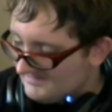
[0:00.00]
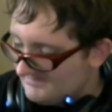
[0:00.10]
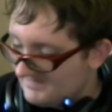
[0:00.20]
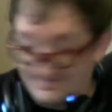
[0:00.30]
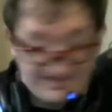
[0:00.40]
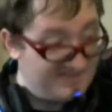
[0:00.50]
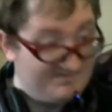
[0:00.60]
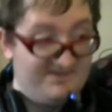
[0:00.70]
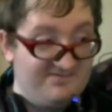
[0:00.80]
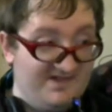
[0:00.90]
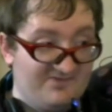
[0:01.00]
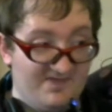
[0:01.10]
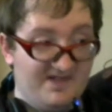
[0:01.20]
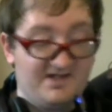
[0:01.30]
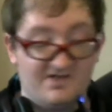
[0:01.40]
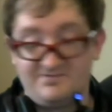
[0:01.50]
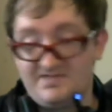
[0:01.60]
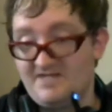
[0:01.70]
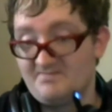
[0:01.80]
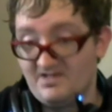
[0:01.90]
maybe I'll get some of these things when I go to
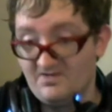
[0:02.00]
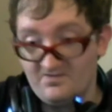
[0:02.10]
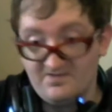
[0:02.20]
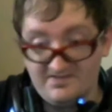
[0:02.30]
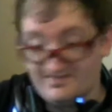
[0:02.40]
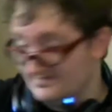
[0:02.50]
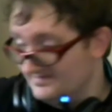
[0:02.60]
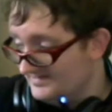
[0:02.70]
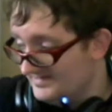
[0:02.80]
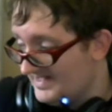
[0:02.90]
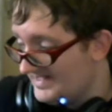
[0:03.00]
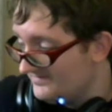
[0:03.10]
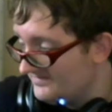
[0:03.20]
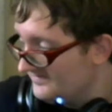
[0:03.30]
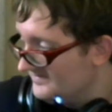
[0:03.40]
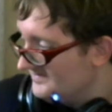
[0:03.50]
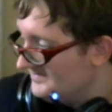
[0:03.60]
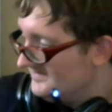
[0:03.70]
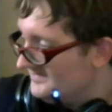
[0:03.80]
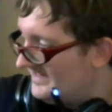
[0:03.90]
Japan on my own, and I don't know.
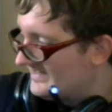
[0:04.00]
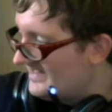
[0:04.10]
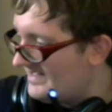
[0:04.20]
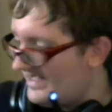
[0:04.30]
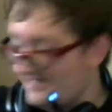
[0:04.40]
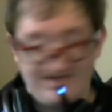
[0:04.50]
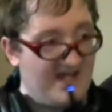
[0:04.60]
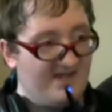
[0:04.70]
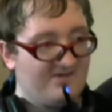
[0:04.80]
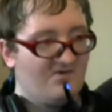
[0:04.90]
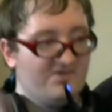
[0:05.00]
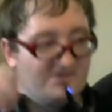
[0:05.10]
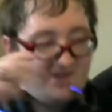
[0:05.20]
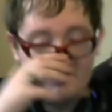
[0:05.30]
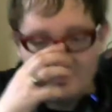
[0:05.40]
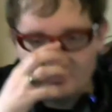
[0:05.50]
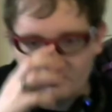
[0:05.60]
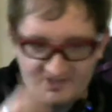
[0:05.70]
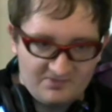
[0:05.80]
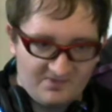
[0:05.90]
Like I had a goal to go there in
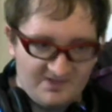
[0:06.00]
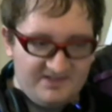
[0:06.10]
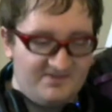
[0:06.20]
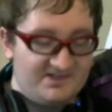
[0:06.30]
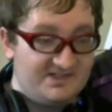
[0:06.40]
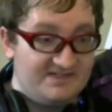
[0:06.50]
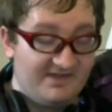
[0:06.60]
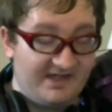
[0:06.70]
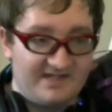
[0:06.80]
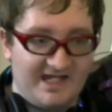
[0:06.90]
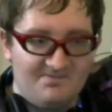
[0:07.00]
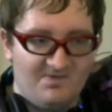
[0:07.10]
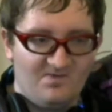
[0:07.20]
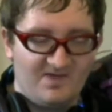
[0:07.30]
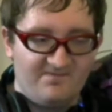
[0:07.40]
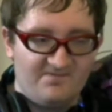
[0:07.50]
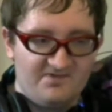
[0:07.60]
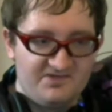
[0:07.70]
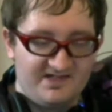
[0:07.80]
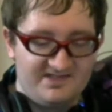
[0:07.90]
2020, which seemed like attainable when I
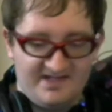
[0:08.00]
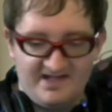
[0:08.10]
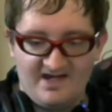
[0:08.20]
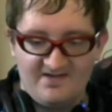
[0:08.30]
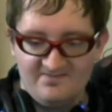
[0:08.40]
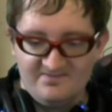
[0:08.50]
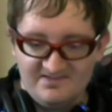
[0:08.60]
first like set it out.